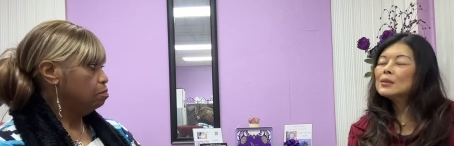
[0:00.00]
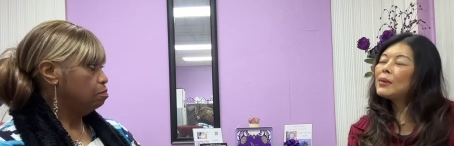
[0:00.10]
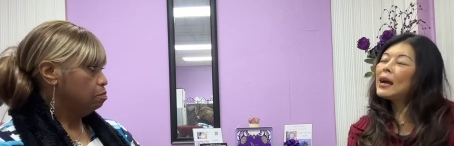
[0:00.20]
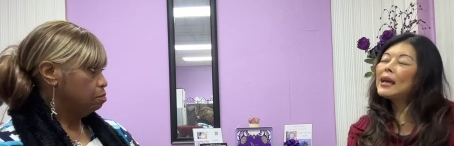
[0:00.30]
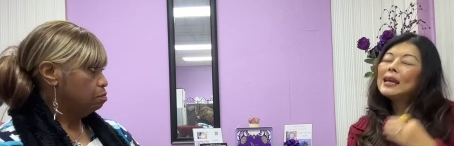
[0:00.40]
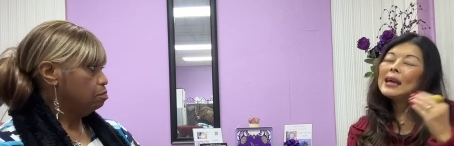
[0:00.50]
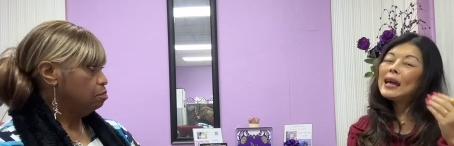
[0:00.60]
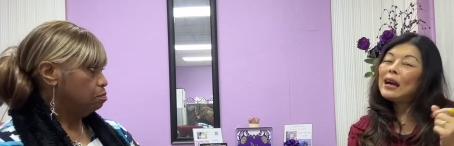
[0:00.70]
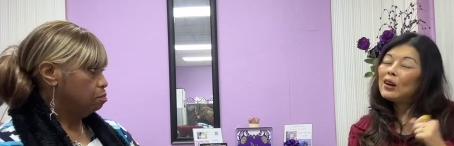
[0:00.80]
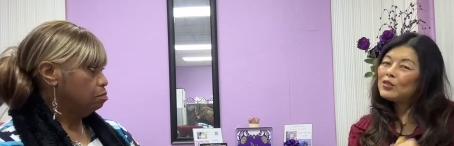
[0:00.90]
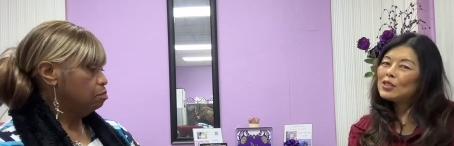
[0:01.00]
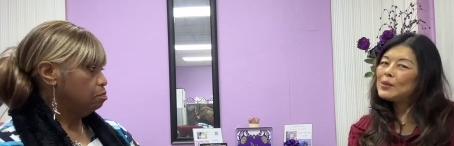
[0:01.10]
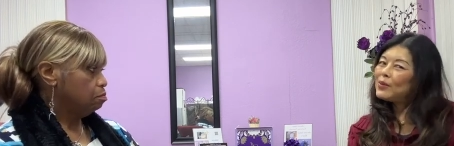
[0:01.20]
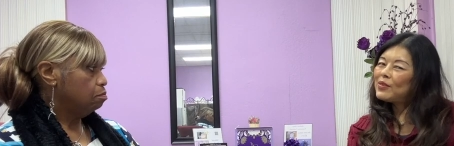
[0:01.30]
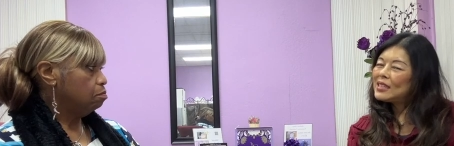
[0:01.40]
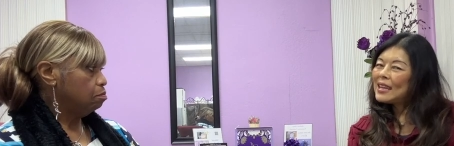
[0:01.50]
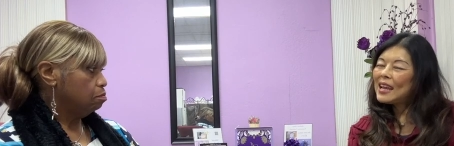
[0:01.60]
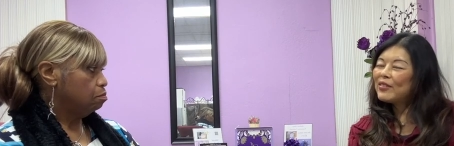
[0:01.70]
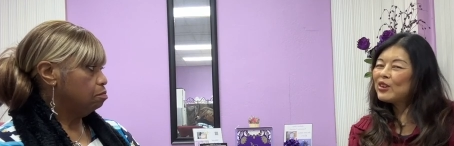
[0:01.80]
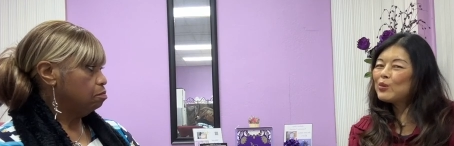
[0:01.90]
Speaker 1: my health tip of the day,
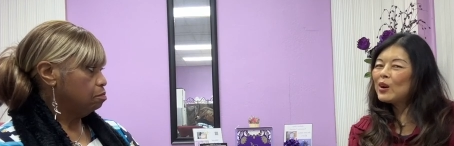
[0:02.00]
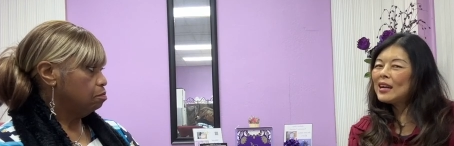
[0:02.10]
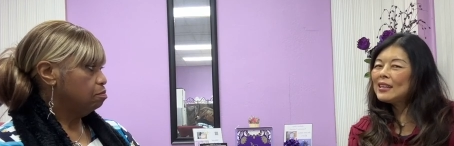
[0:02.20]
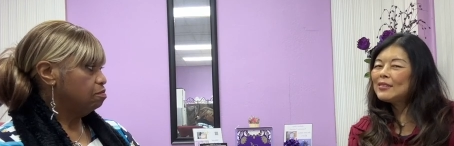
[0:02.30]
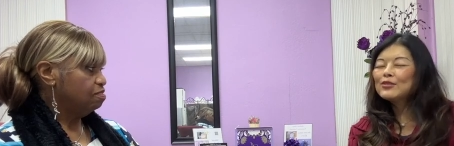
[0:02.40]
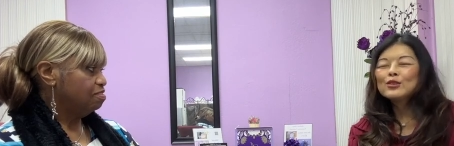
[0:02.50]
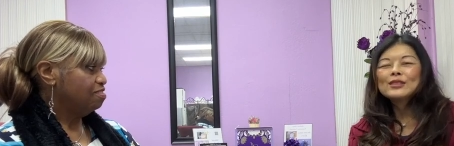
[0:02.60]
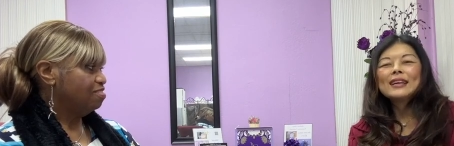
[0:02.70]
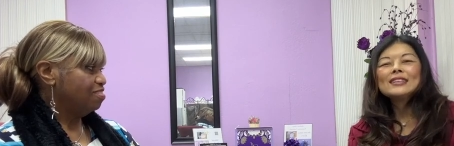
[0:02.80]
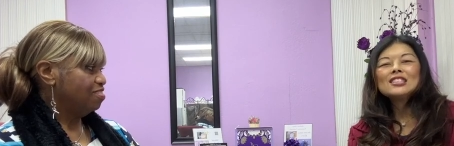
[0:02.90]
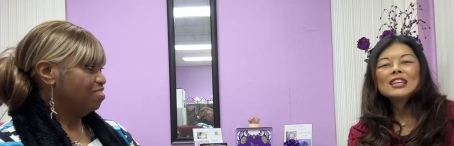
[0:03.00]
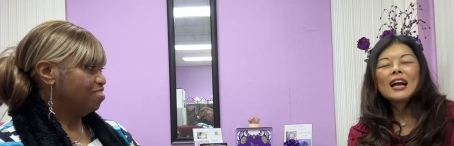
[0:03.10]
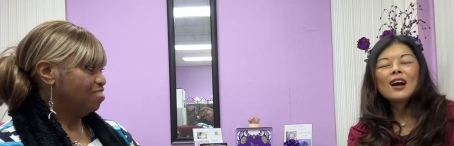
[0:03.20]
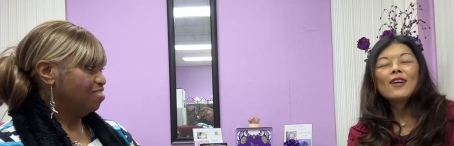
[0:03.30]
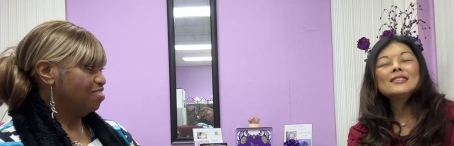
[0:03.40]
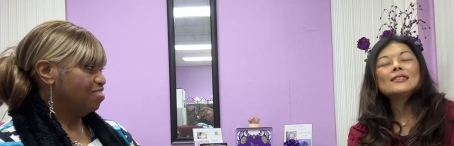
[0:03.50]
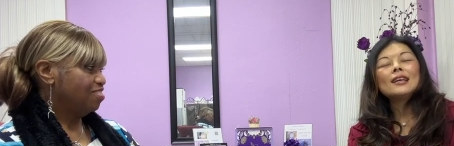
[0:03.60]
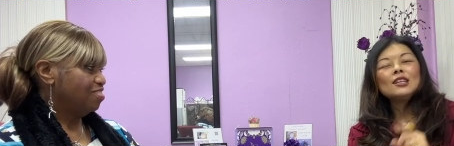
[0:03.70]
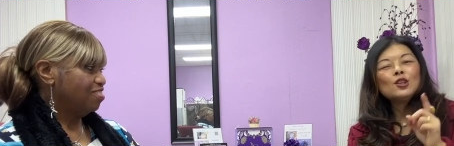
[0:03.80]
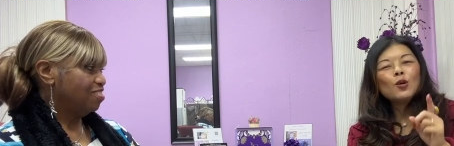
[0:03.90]
everyone. Rosetta Chow, I say
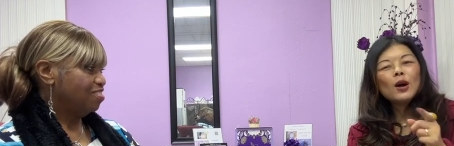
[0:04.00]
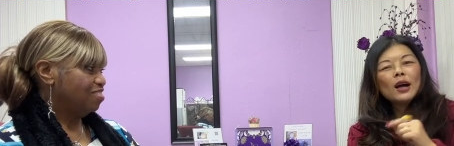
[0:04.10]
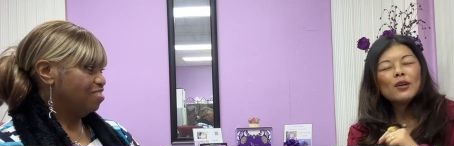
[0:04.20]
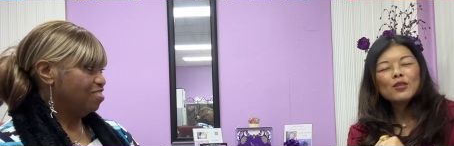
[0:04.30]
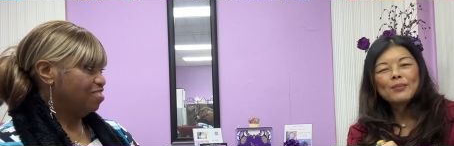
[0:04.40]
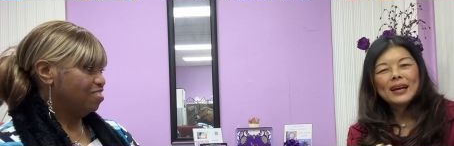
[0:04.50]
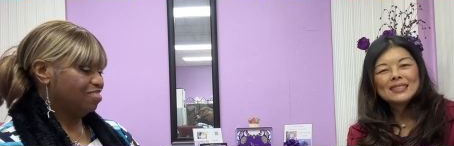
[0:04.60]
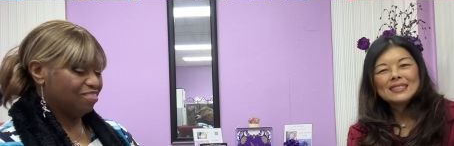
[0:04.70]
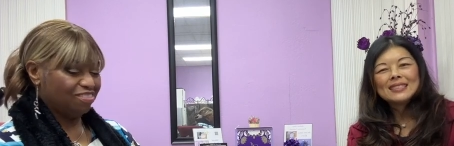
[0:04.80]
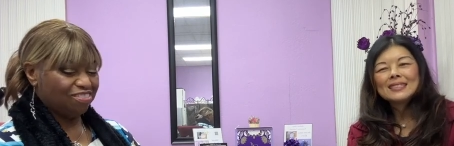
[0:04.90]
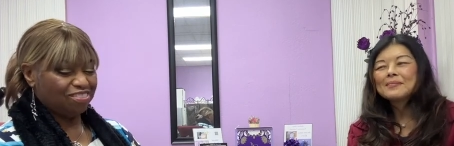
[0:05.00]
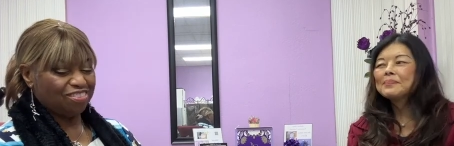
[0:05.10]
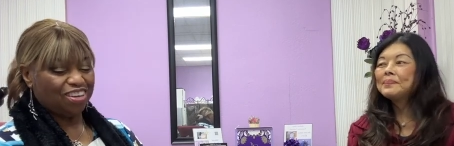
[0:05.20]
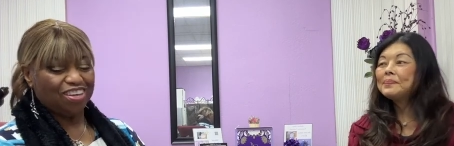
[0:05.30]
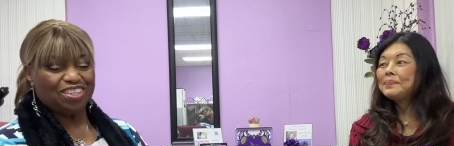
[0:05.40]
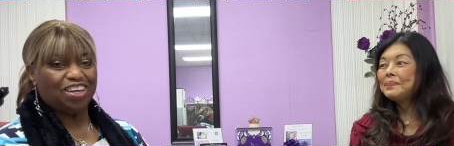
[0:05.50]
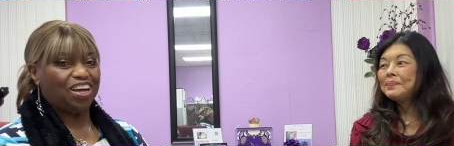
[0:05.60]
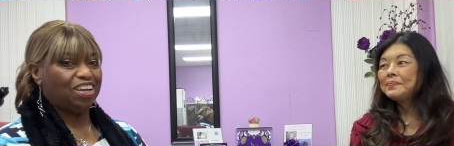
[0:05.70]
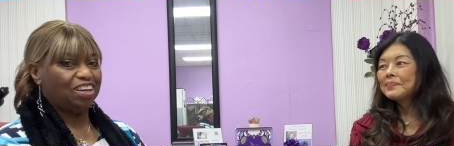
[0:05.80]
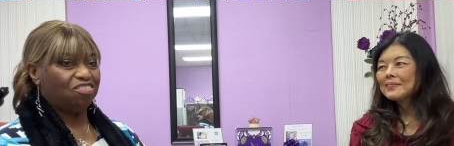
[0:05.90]
your health matters.
Speaker 2: I
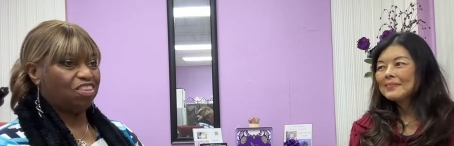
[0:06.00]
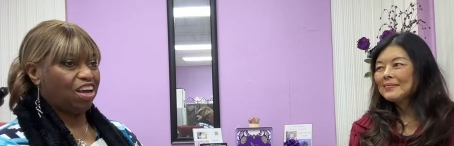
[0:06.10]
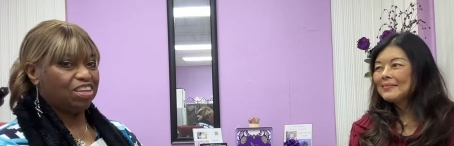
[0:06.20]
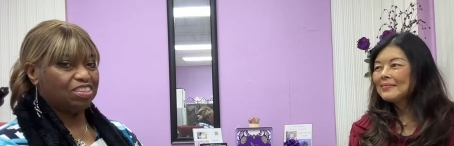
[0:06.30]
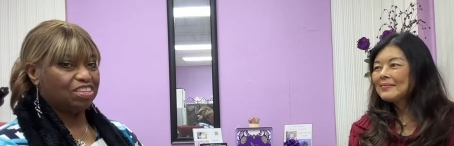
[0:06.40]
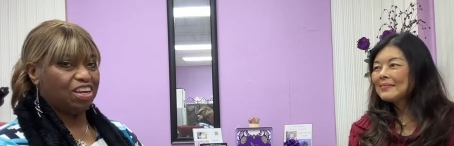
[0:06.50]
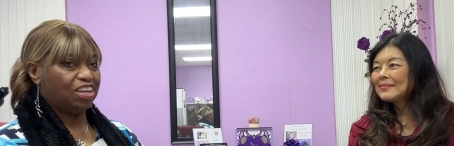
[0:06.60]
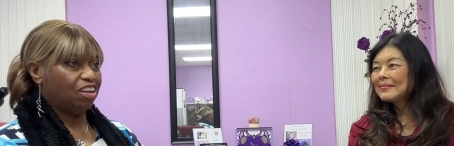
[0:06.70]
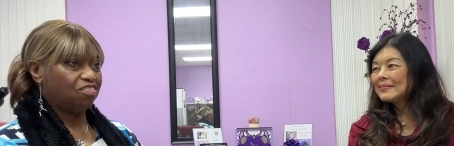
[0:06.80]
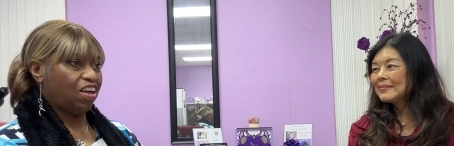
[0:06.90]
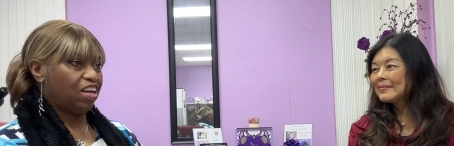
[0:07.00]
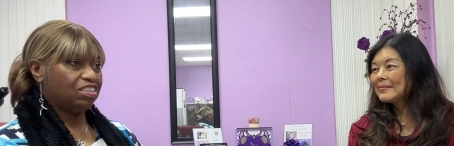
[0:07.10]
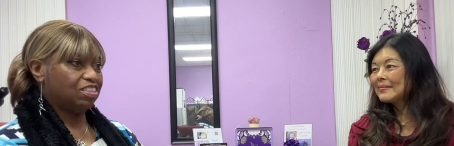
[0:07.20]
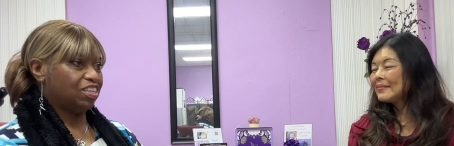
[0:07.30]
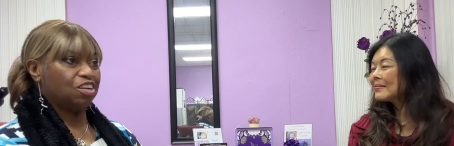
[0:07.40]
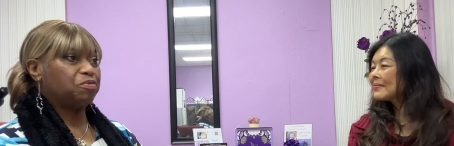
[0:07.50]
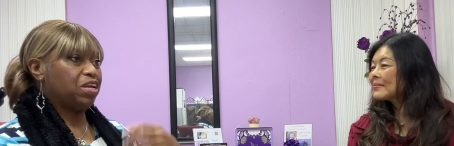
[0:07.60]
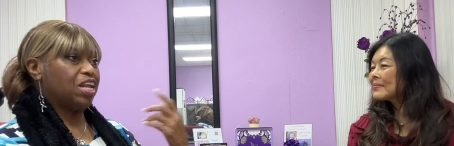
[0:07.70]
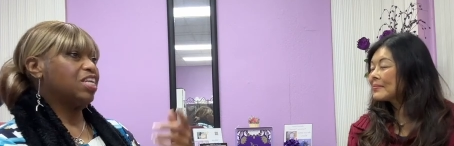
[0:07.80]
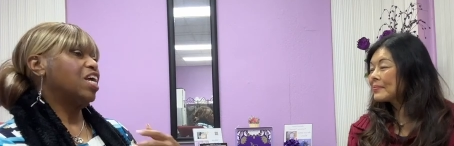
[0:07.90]
love that. I love that. I
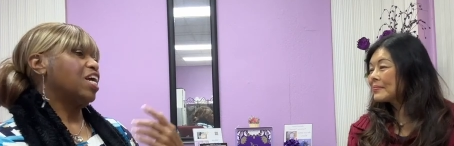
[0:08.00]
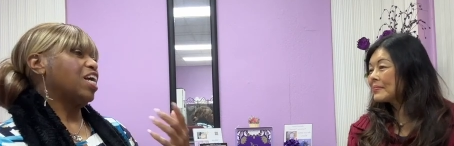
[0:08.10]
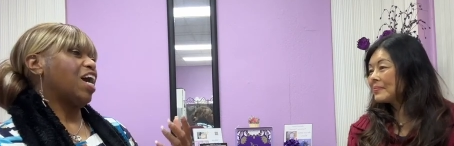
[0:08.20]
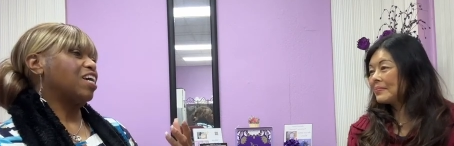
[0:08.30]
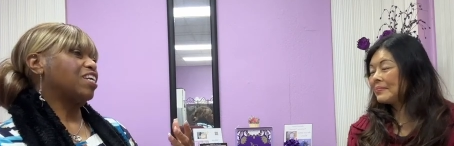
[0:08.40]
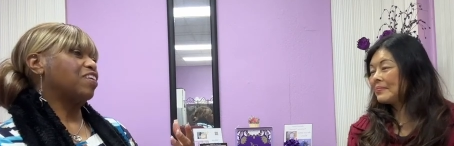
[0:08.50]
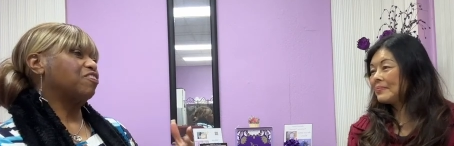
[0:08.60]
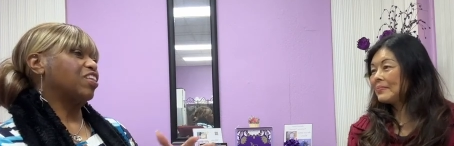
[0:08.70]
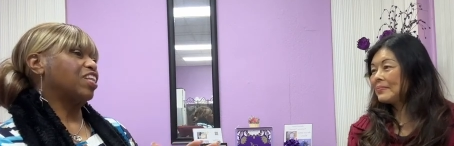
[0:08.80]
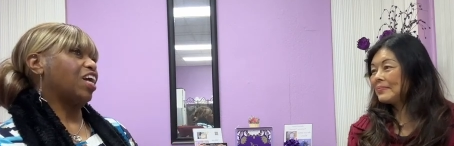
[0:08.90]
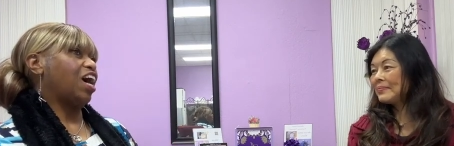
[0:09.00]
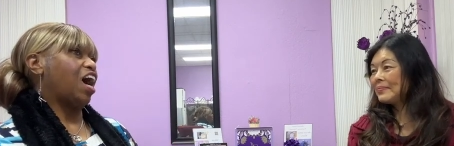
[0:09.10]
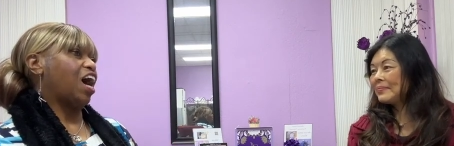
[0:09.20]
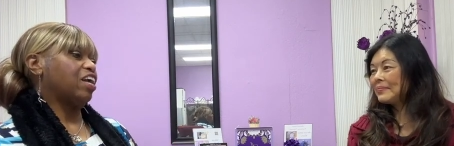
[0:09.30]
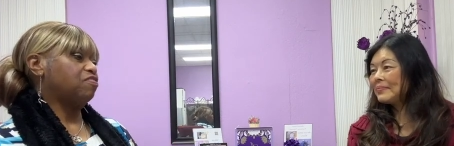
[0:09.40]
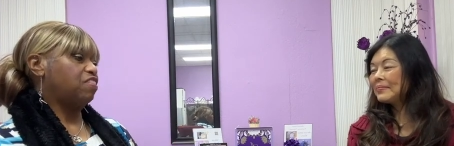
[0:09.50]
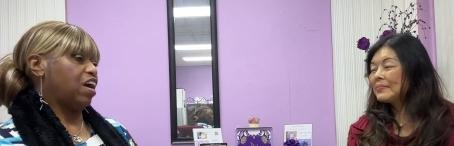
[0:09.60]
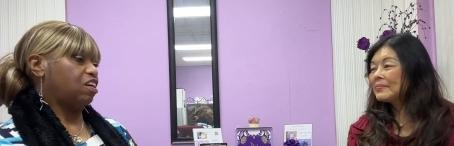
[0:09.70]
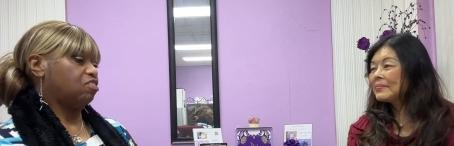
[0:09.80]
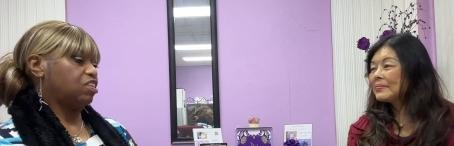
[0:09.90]
mean, I have
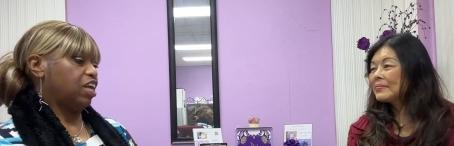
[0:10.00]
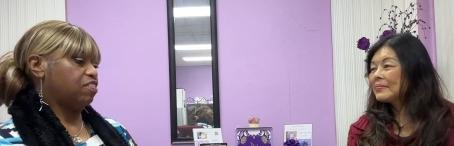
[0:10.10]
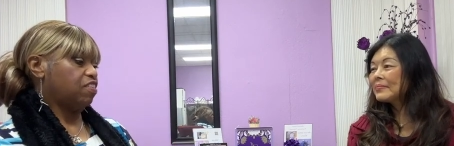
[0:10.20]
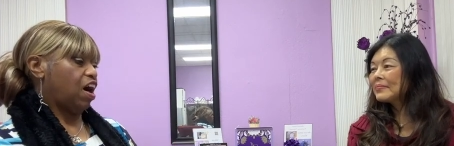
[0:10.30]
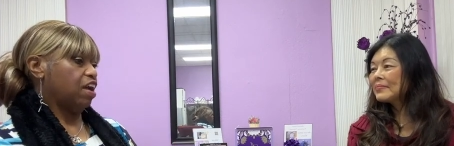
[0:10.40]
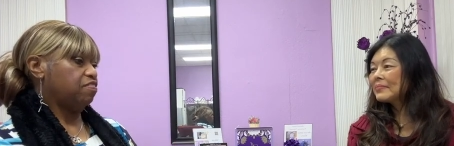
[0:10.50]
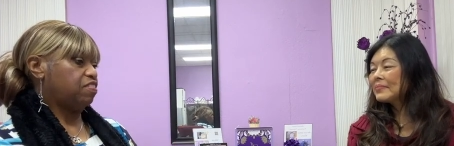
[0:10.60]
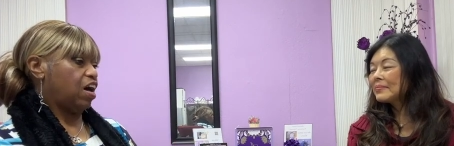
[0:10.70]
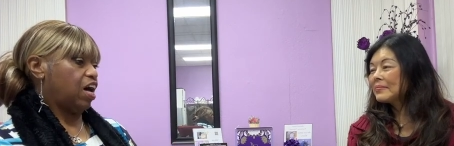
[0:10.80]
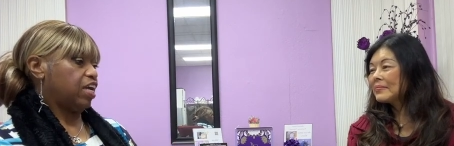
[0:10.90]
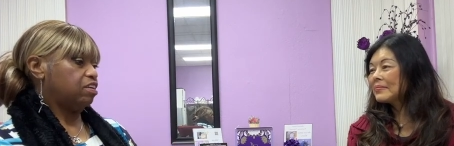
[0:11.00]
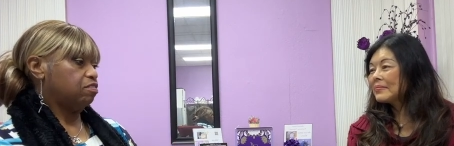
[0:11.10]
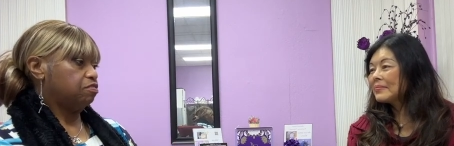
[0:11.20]
found if I find